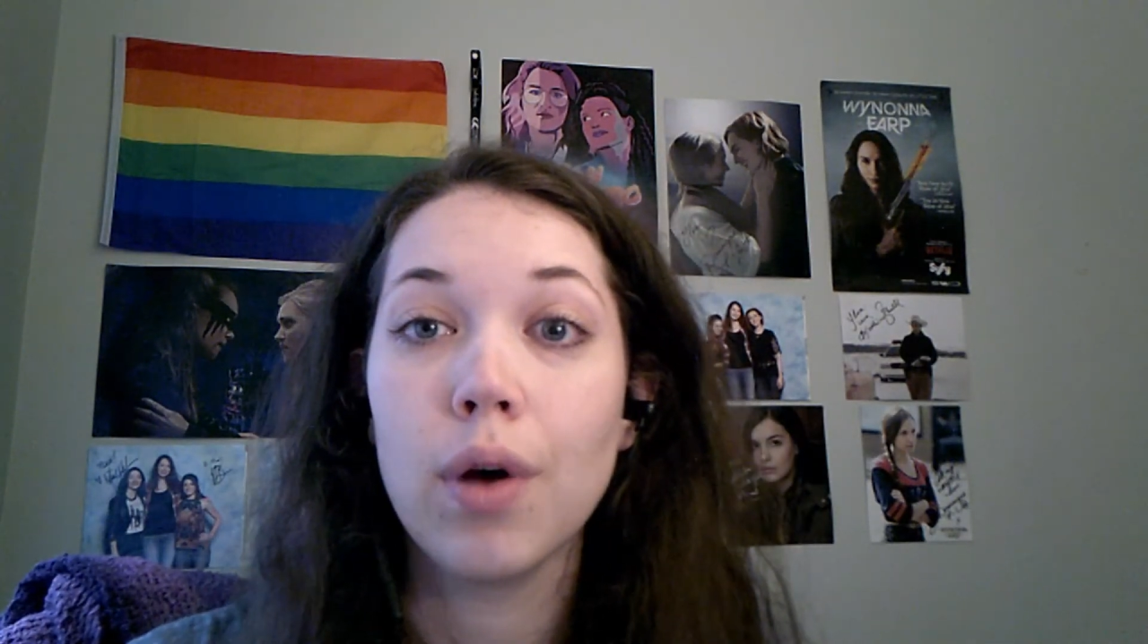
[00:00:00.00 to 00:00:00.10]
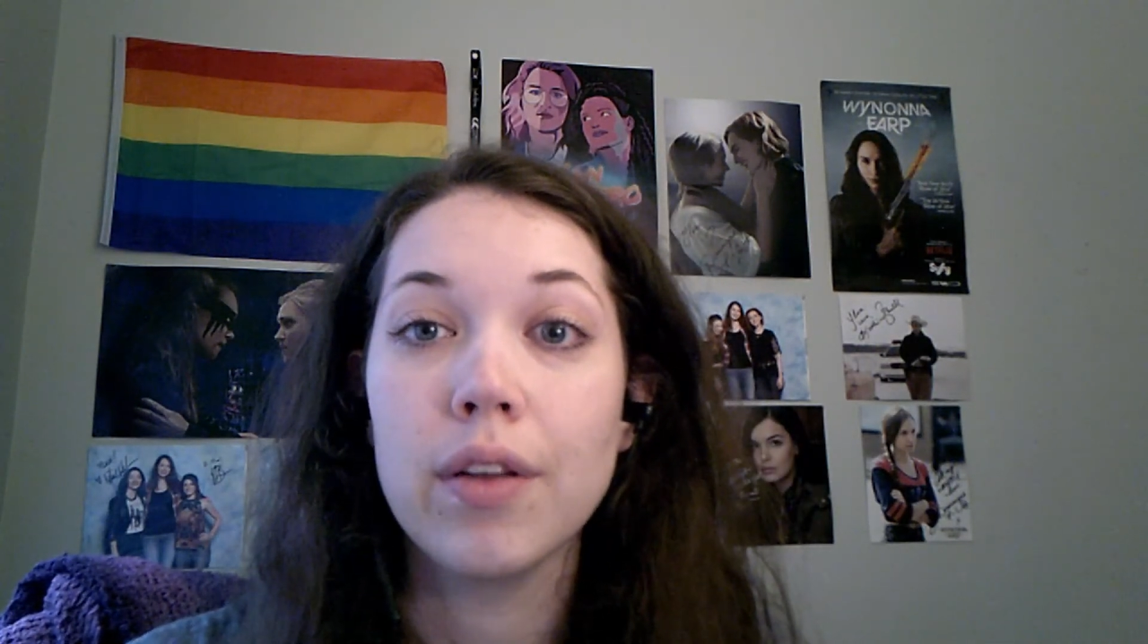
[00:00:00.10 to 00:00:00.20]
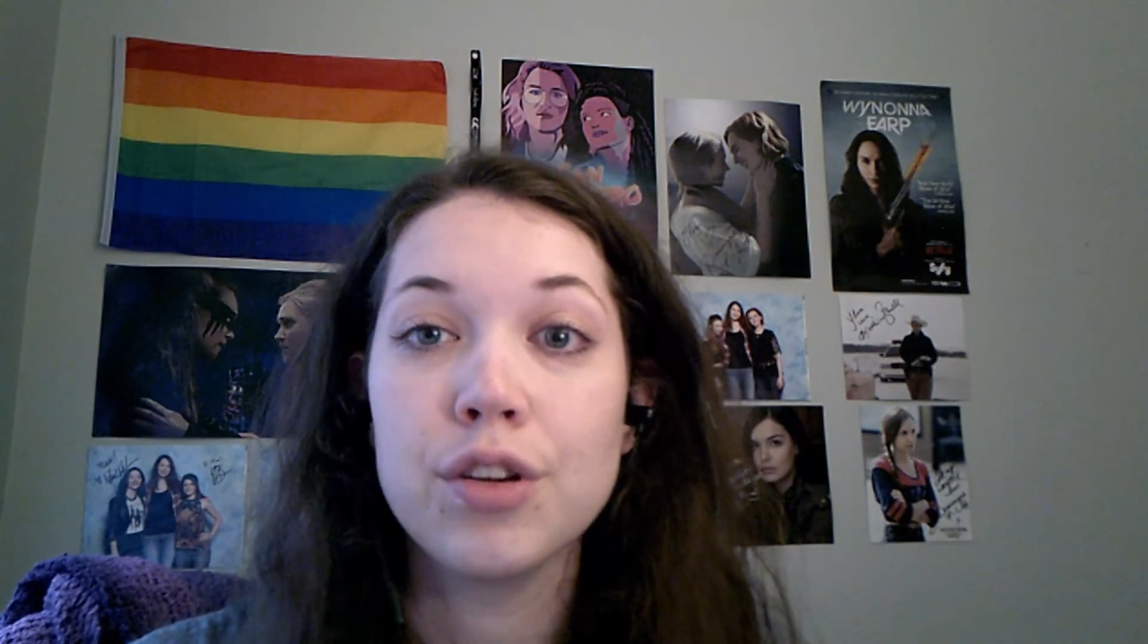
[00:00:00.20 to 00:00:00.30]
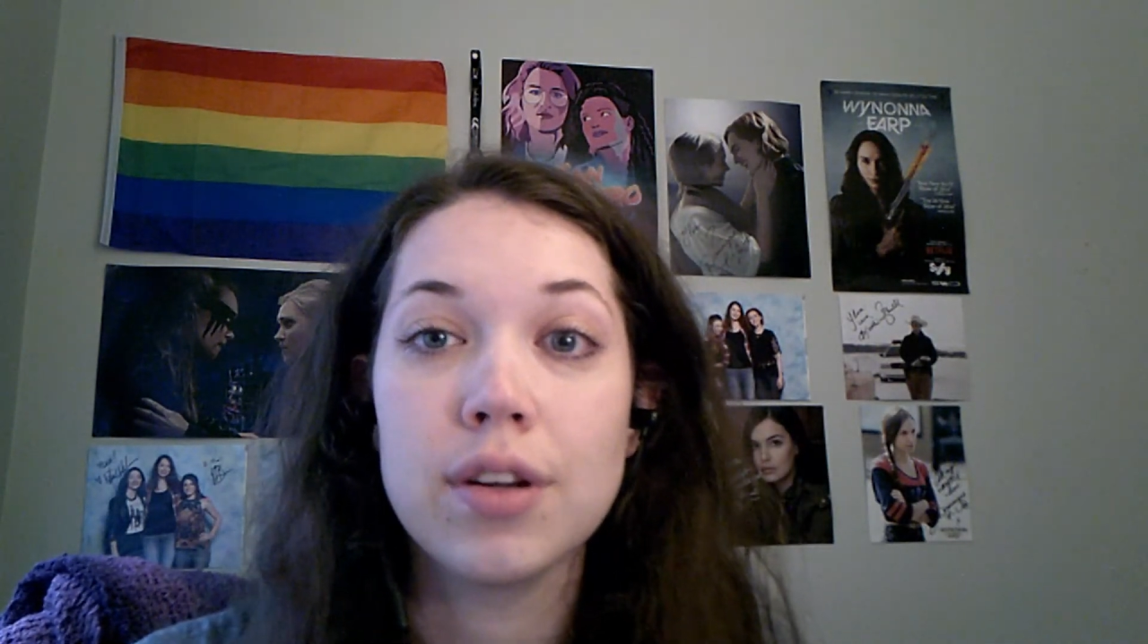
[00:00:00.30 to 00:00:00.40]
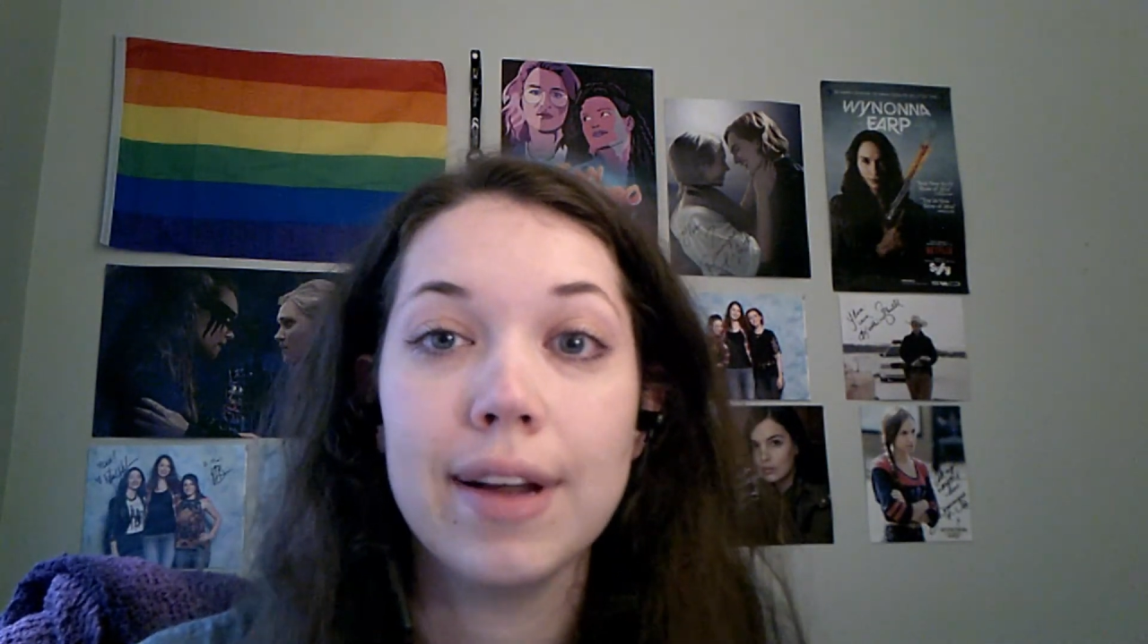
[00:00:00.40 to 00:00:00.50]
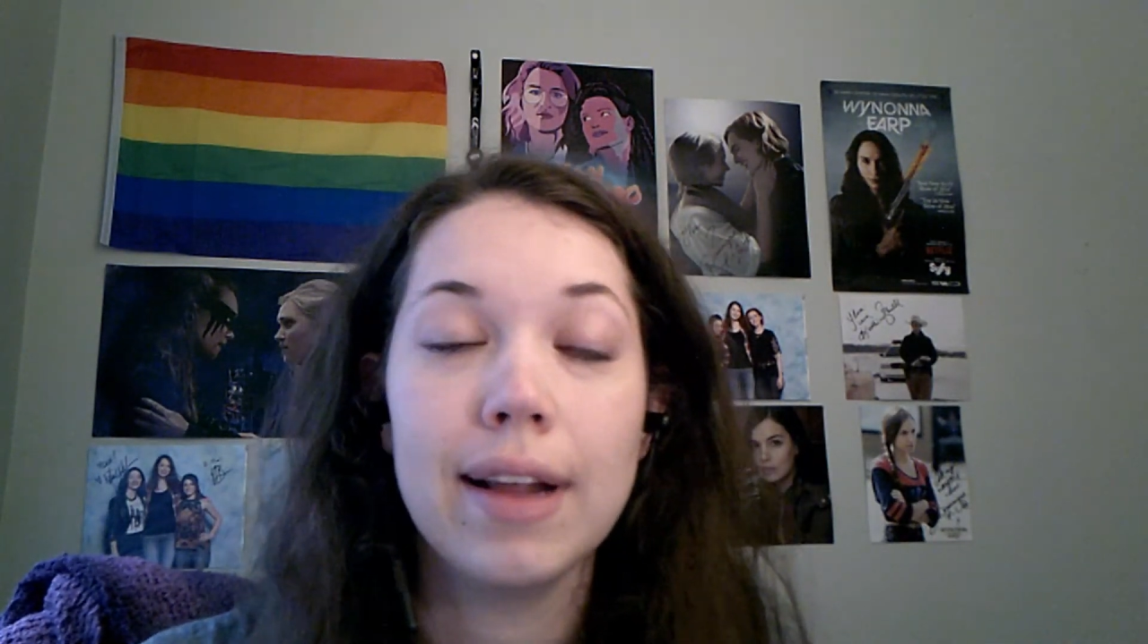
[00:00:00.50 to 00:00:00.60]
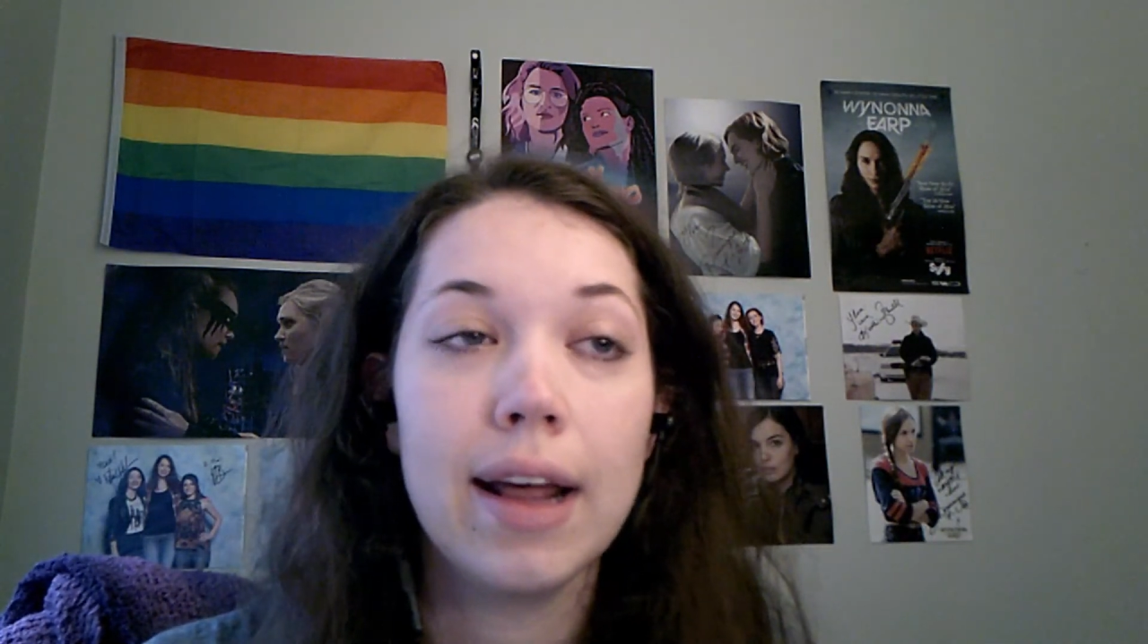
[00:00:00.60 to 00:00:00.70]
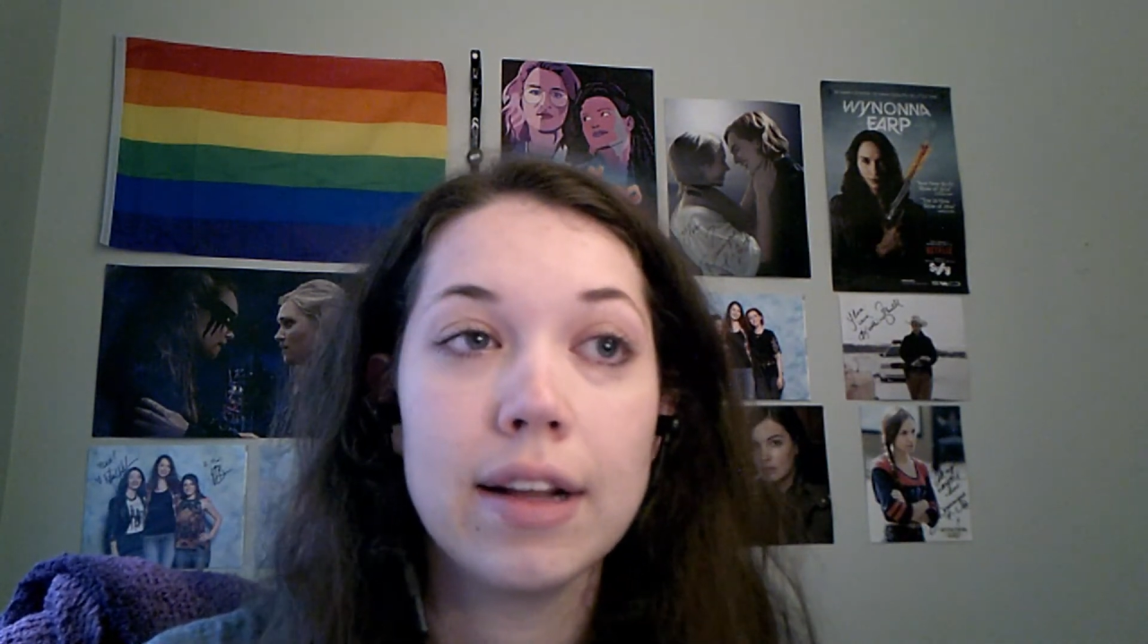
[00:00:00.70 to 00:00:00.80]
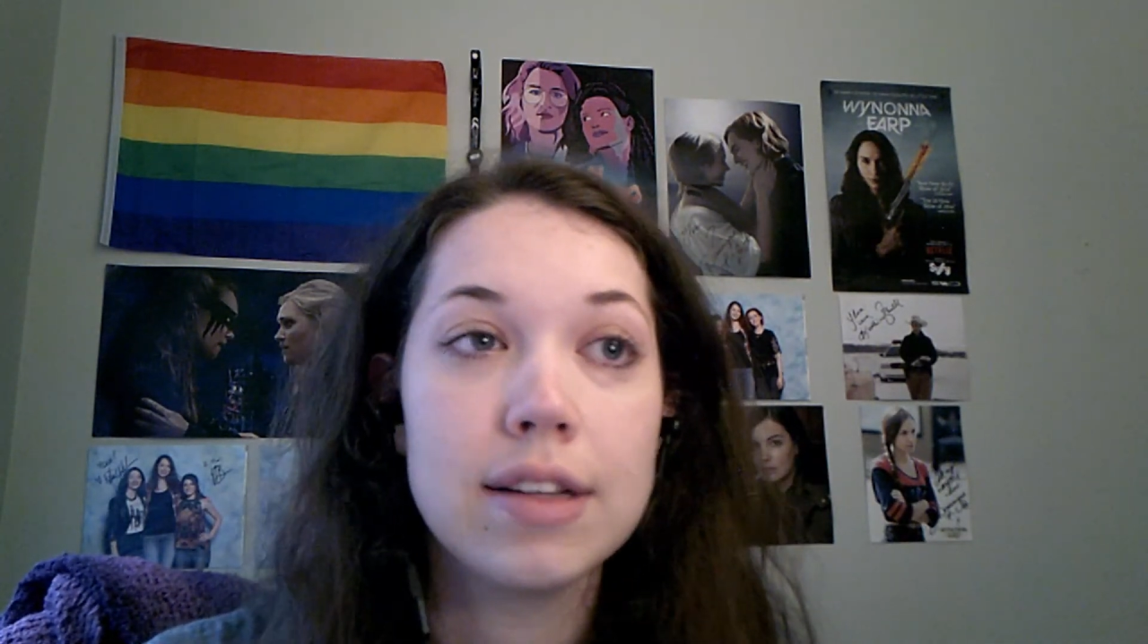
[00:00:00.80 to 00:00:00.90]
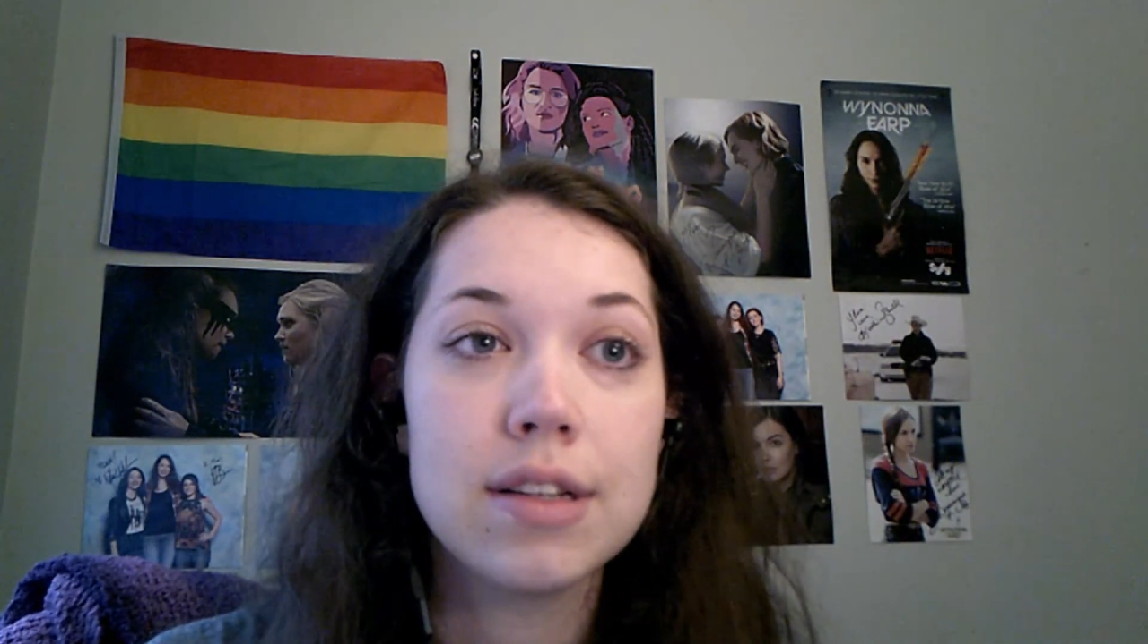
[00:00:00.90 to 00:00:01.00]
all this shit,
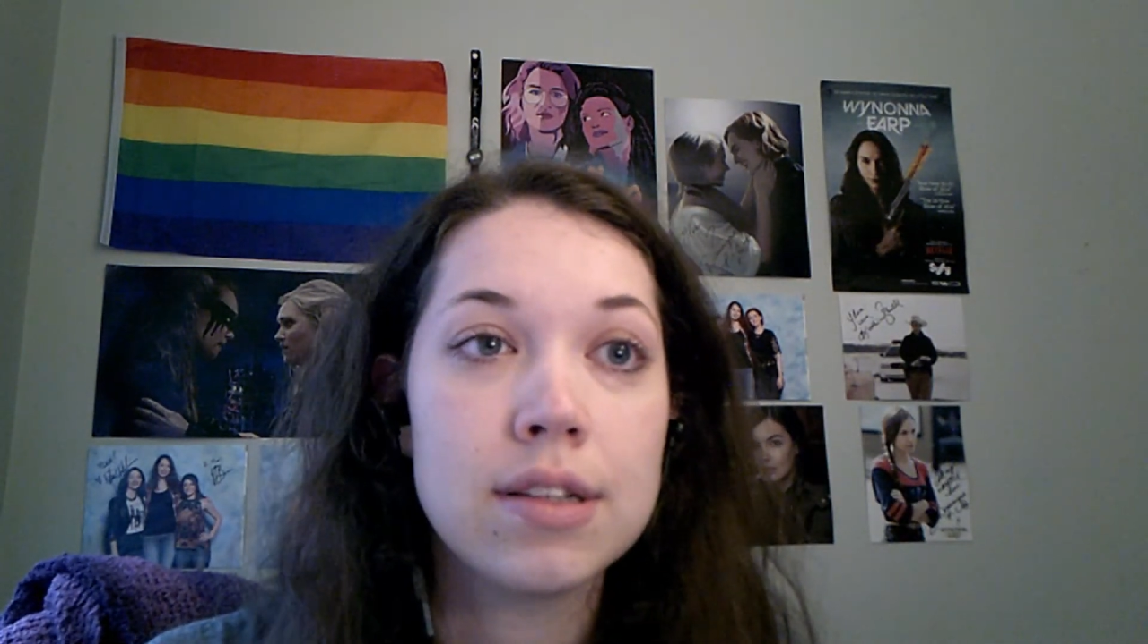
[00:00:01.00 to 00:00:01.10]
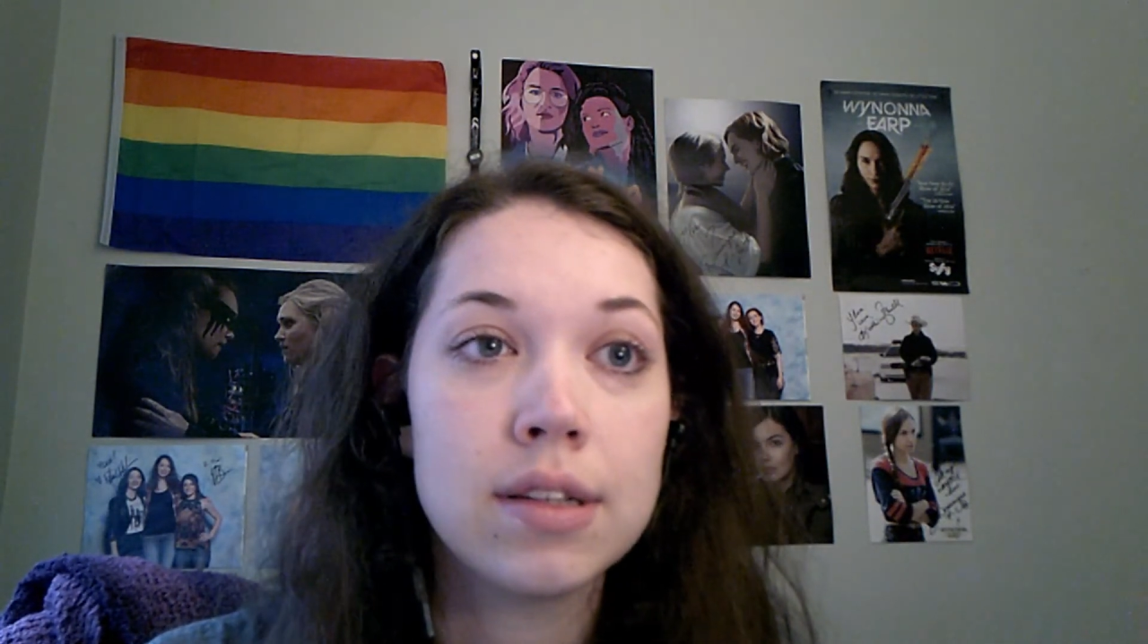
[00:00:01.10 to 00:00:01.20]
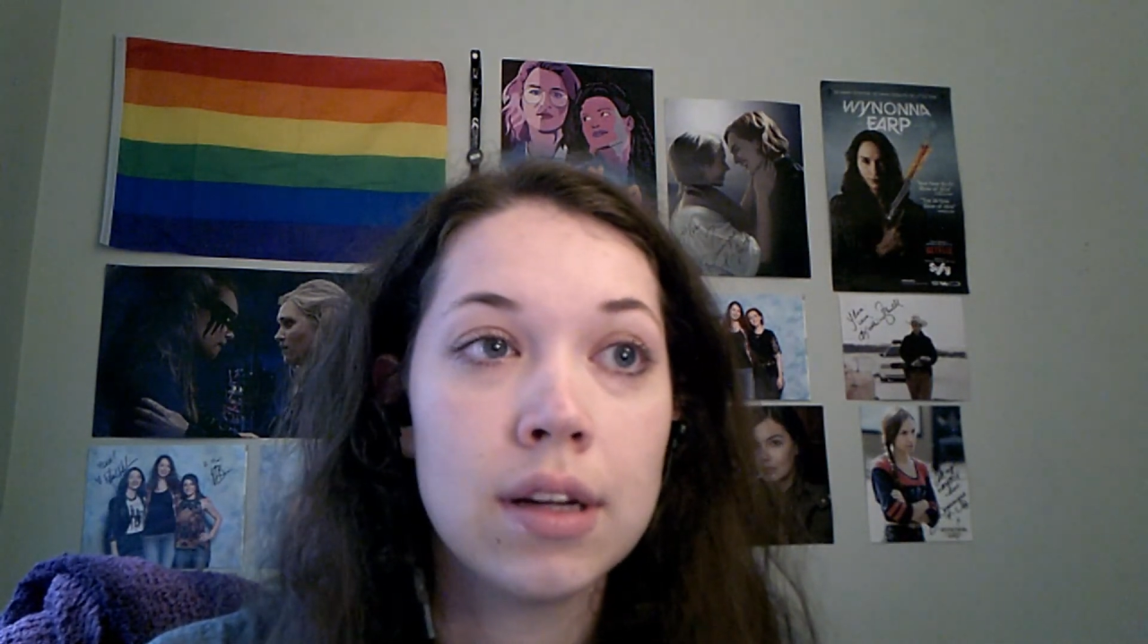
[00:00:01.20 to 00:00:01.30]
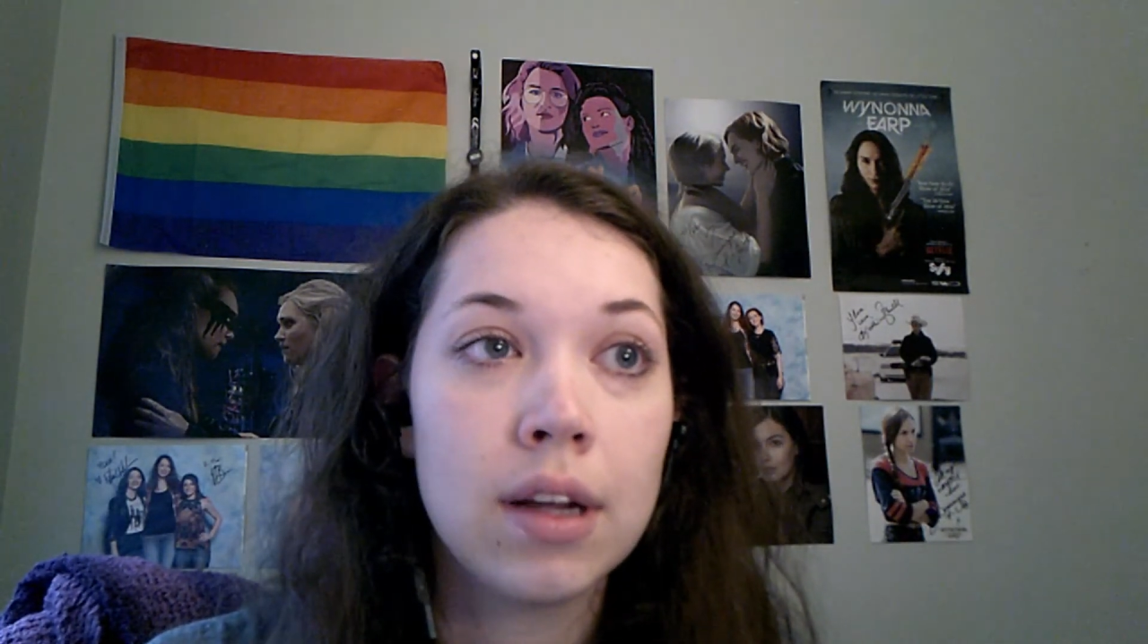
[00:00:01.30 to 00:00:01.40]
and it's